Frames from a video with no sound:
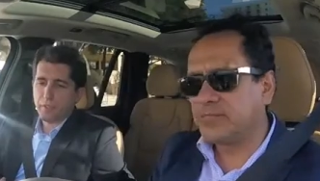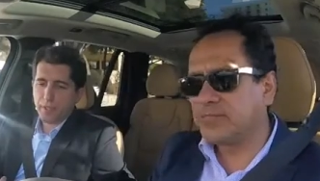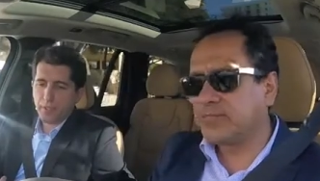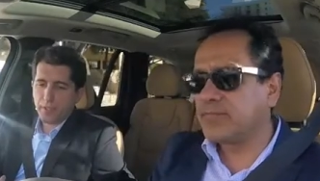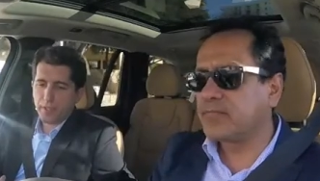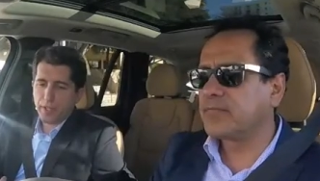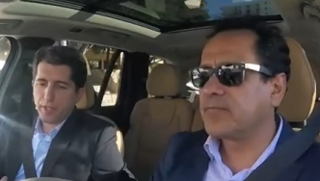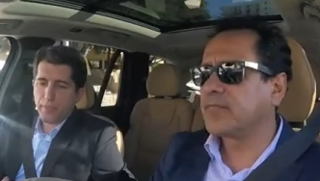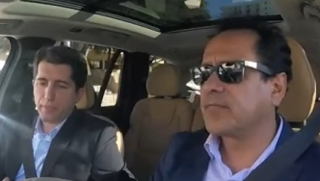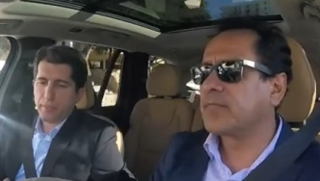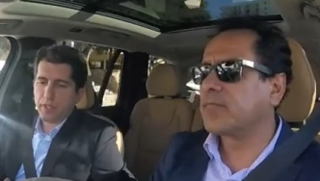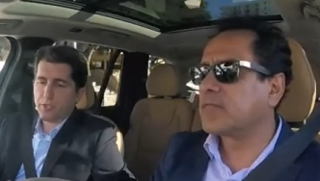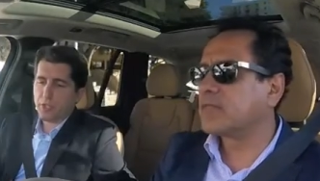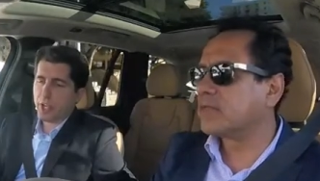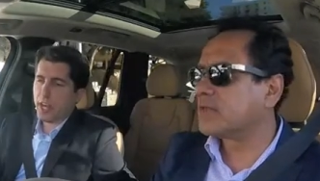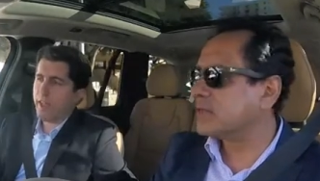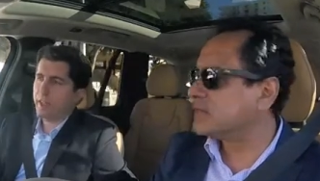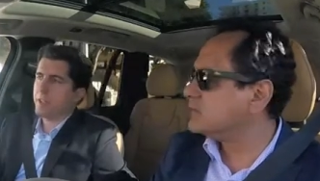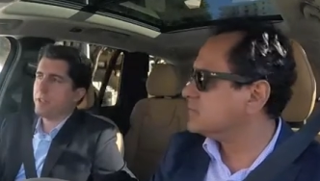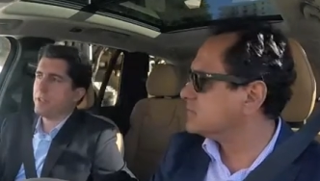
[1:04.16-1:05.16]
Speaker 1: one of the big
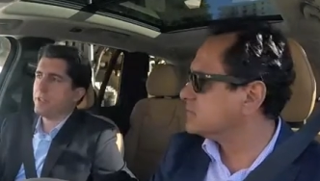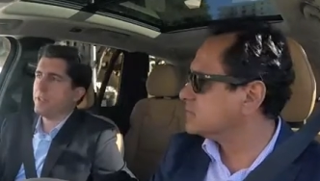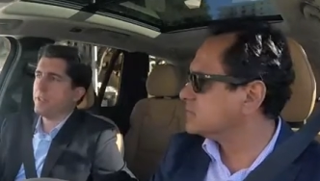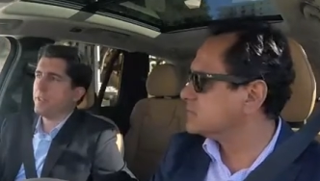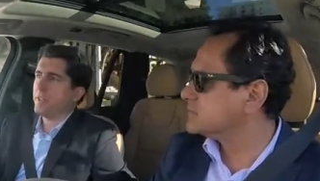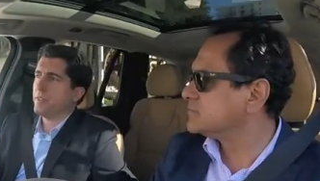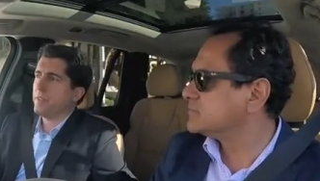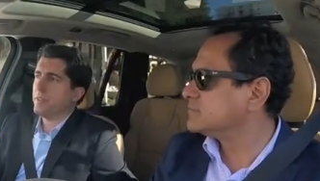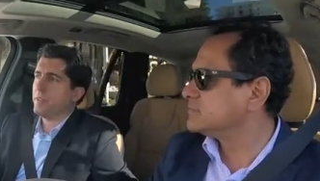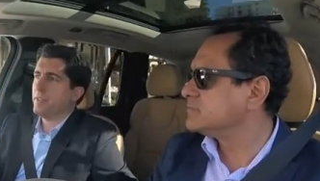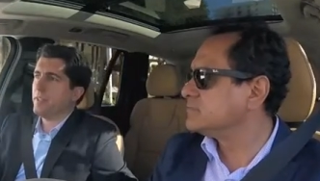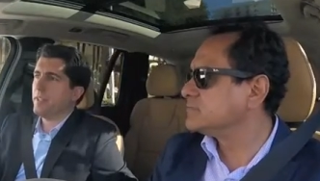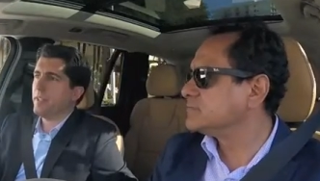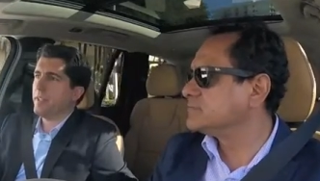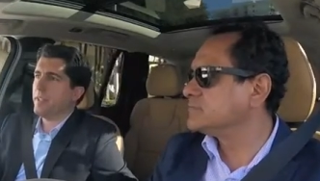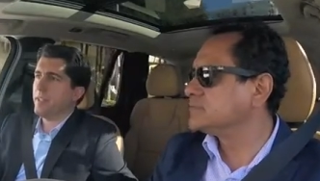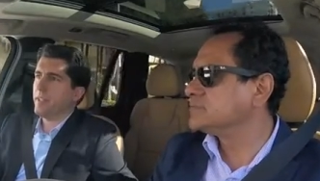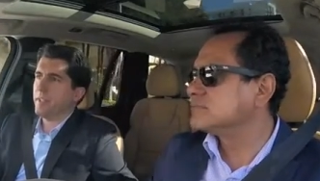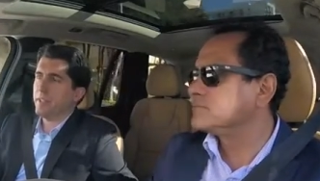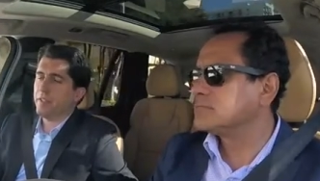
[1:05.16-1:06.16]
challenges in
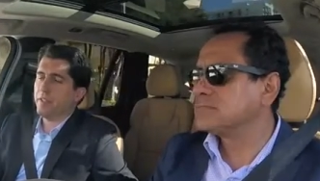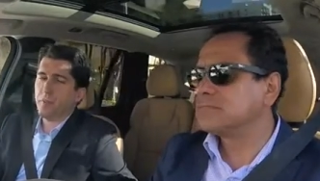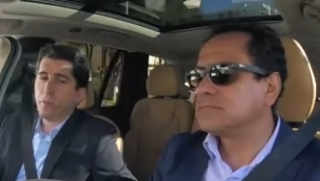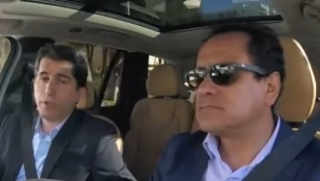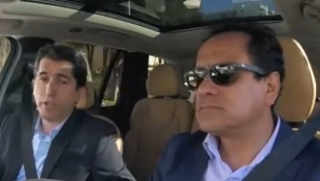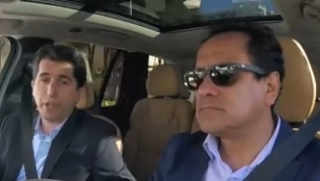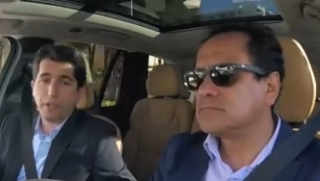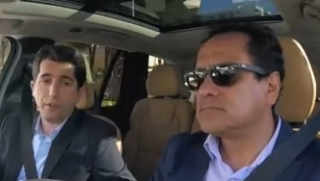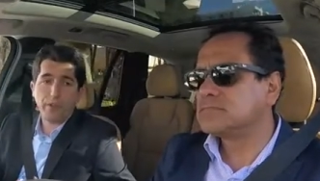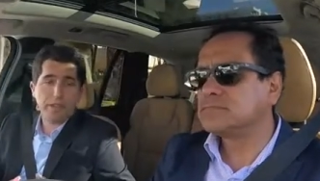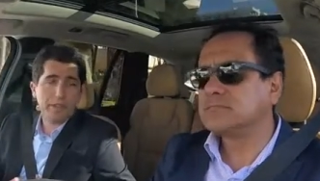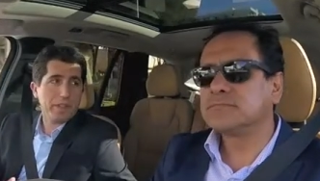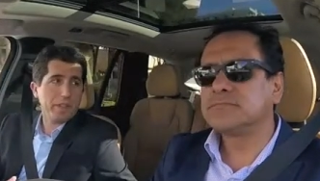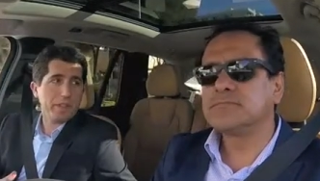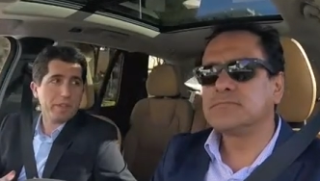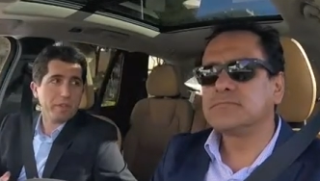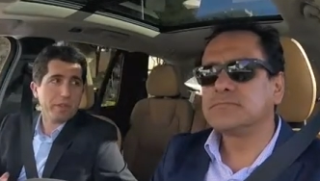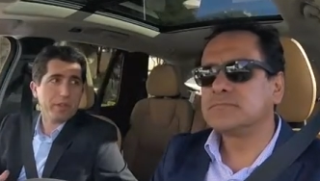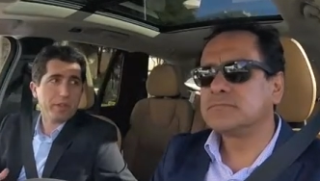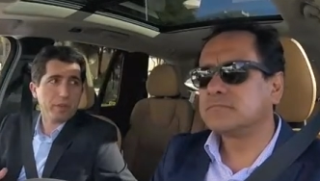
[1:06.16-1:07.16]
this, and one of the great
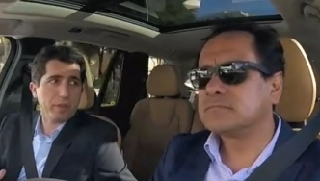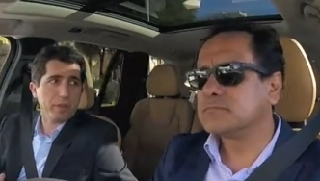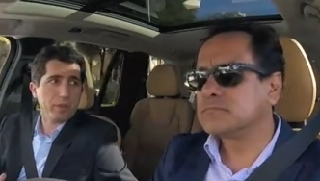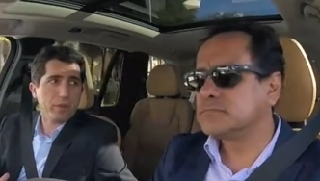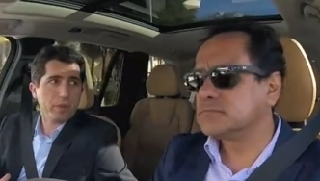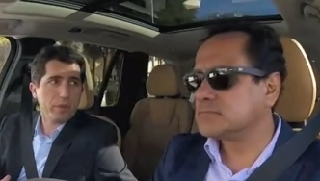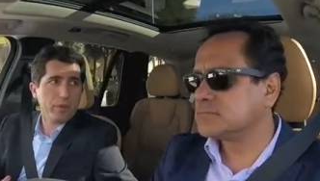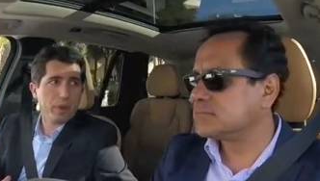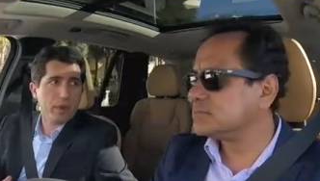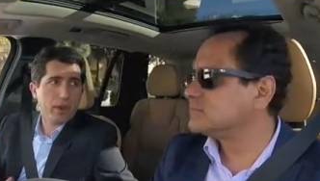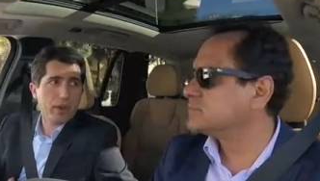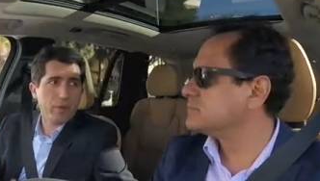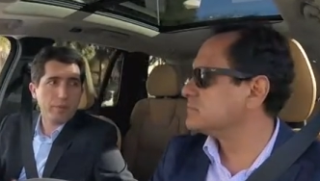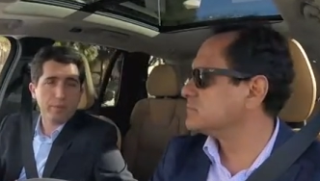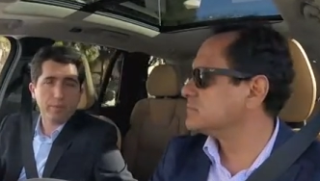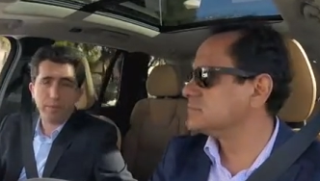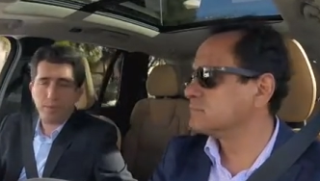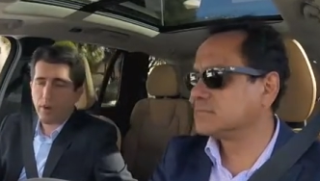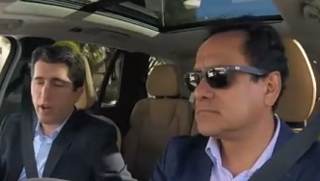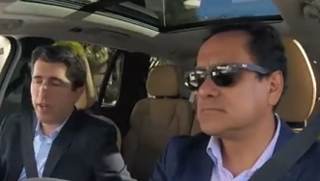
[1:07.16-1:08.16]
things about the new
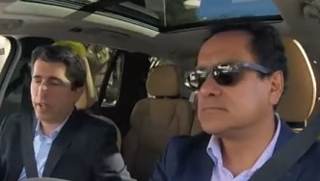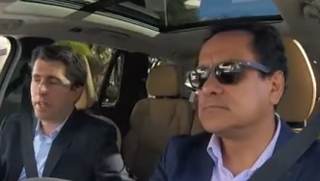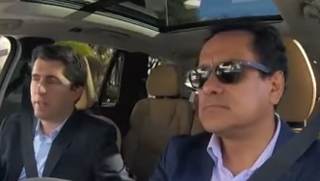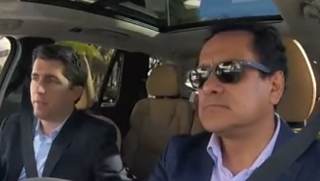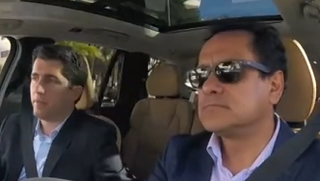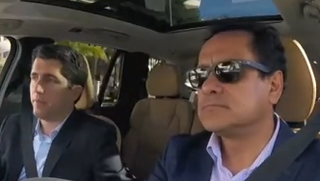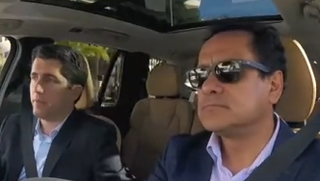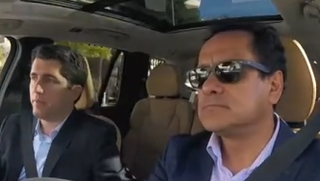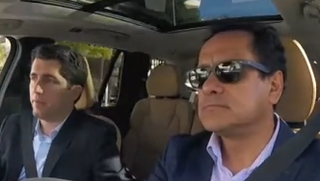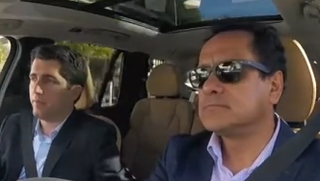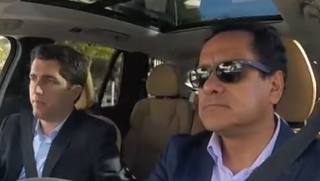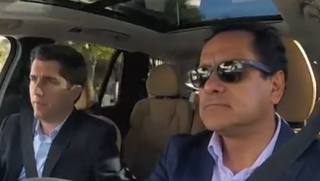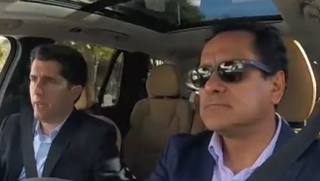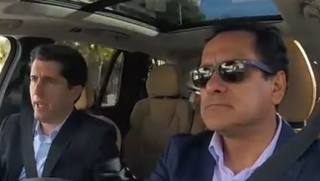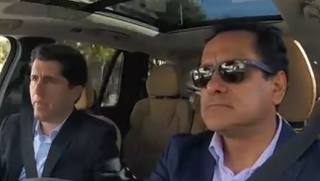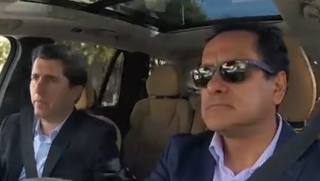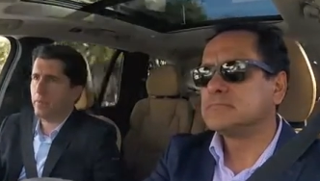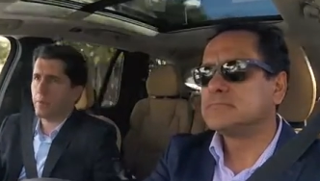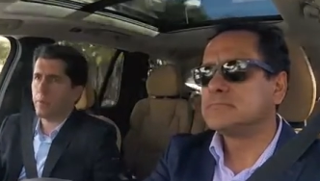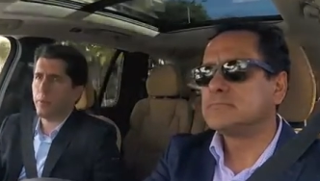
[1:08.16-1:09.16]
product
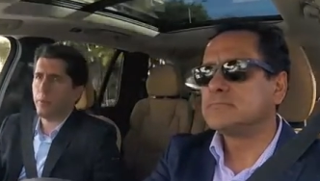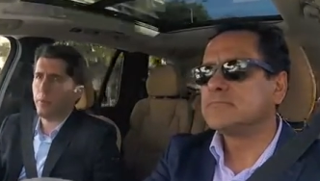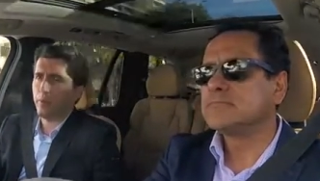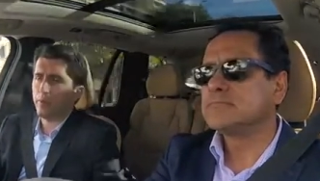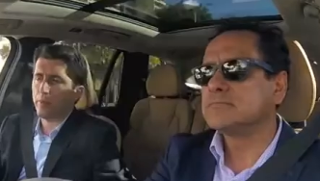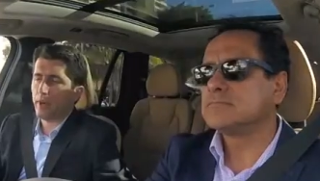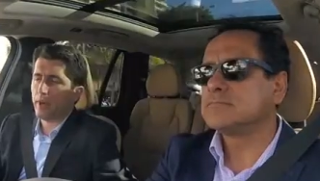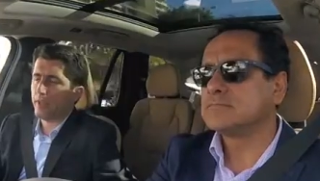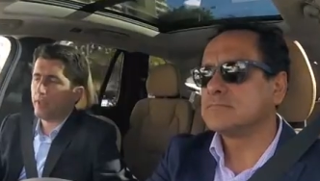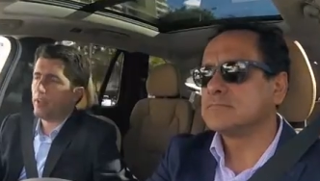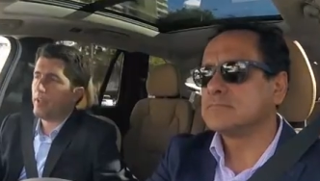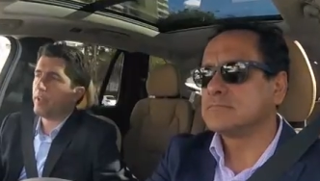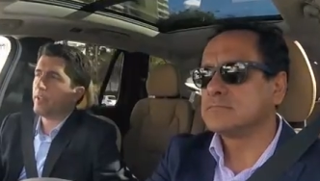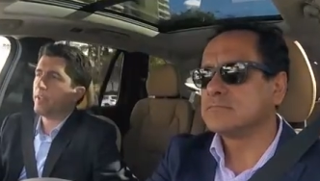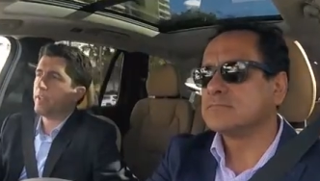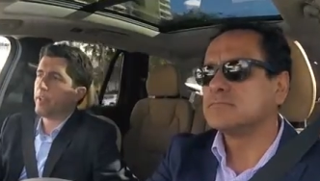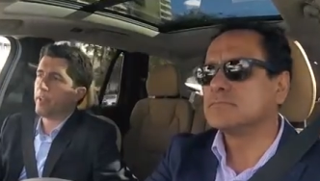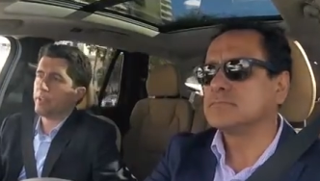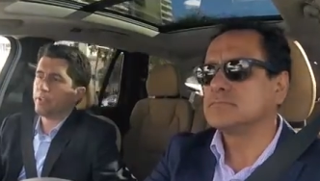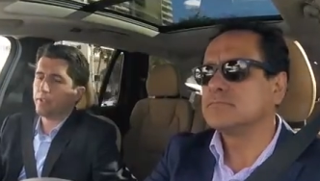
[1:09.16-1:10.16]
platform, the new product
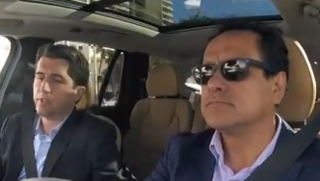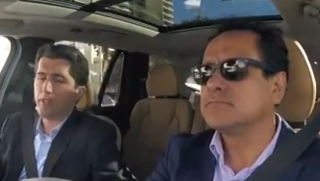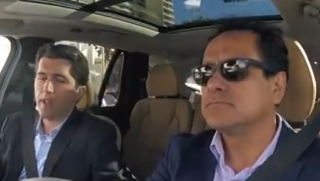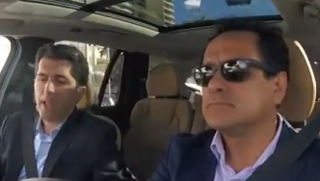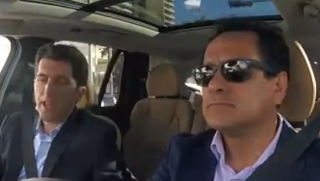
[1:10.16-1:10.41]
architecture,